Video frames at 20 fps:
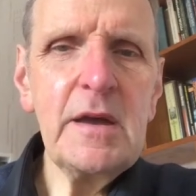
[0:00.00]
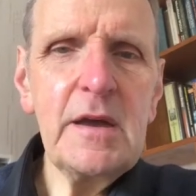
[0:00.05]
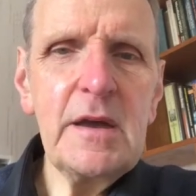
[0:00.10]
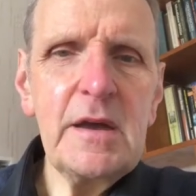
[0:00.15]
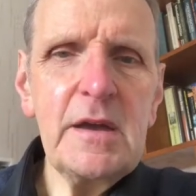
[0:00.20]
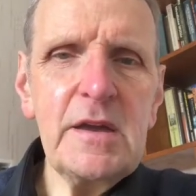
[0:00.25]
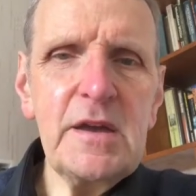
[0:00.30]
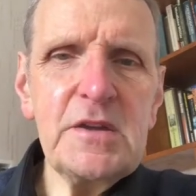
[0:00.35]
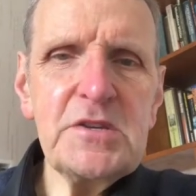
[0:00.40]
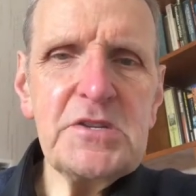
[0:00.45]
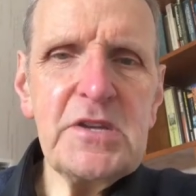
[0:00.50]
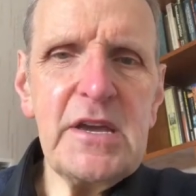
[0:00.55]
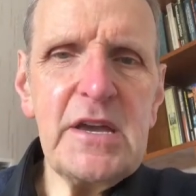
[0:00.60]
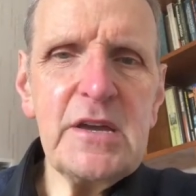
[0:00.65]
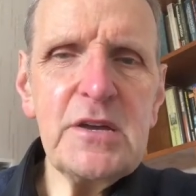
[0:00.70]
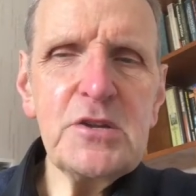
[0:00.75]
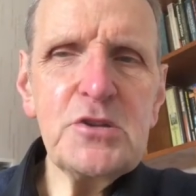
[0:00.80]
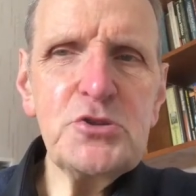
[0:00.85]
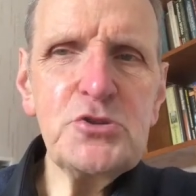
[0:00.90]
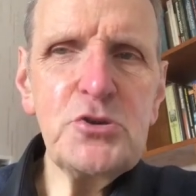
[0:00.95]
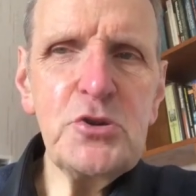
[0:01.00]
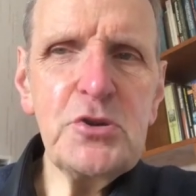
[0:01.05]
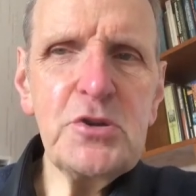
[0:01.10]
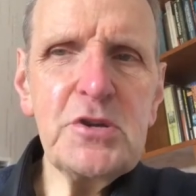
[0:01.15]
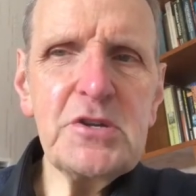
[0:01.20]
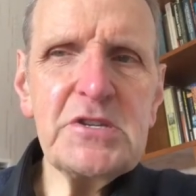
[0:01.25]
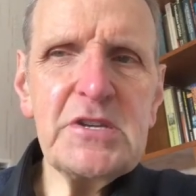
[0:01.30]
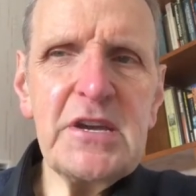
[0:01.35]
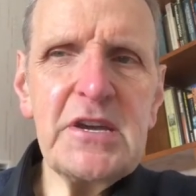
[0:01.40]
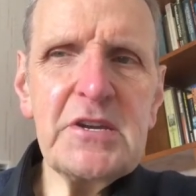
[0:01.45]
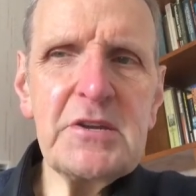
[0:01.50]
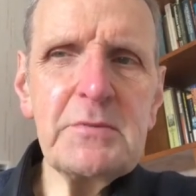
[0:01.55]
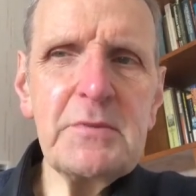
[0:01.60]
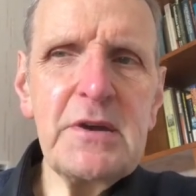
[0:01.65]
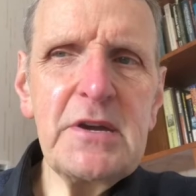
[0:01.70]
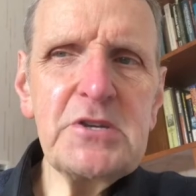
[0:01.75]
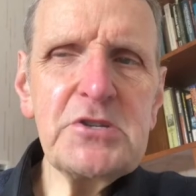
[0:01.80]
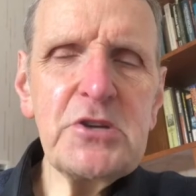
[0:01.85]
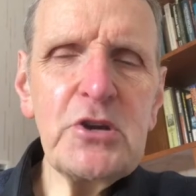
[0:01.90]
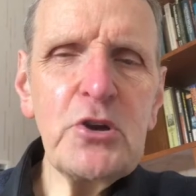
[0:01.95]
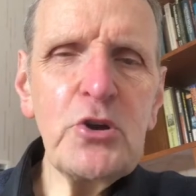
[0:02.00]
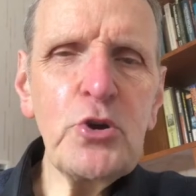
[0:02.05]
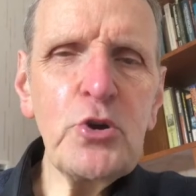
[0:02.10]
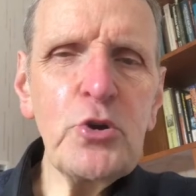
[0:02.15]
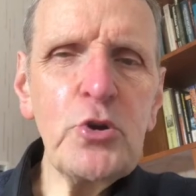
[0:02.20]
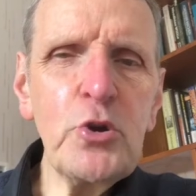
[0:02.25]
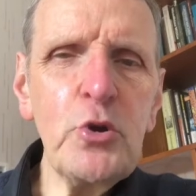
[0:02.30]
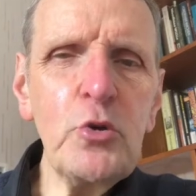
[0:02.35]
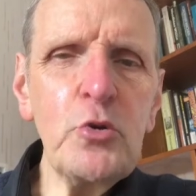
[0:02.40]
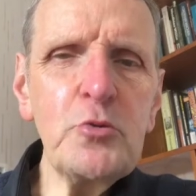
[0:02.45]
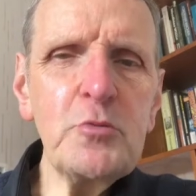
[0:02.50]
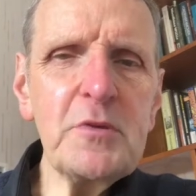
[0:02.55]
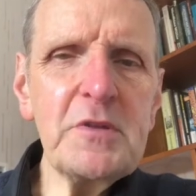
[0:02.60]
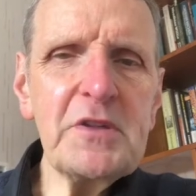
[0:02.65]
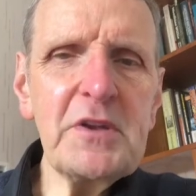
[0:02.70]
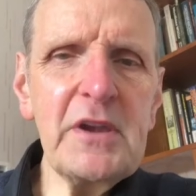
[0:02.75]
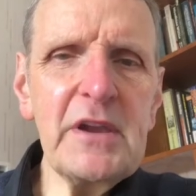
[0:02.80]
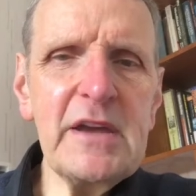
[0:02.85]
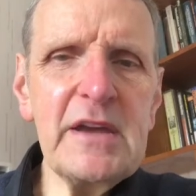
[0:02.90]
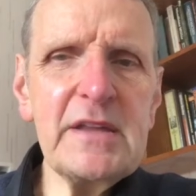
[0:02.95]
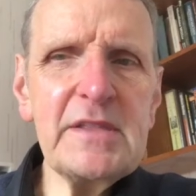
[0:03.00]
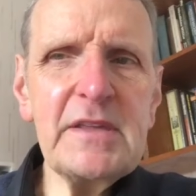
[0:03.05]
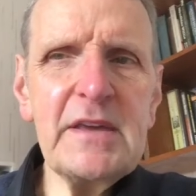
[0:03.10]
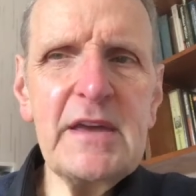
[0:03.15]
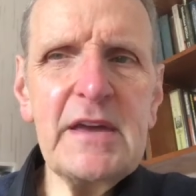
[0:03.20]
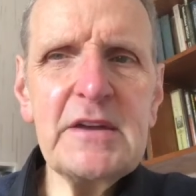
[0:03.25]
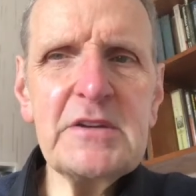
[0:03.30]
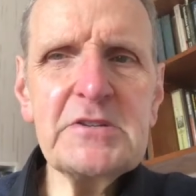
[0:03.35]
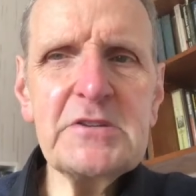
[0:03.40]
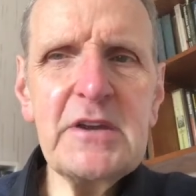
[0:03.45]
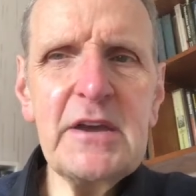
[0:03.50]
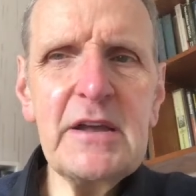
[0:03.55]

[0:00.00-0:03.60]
You see, Judah's enemies crowed with glee at the exile.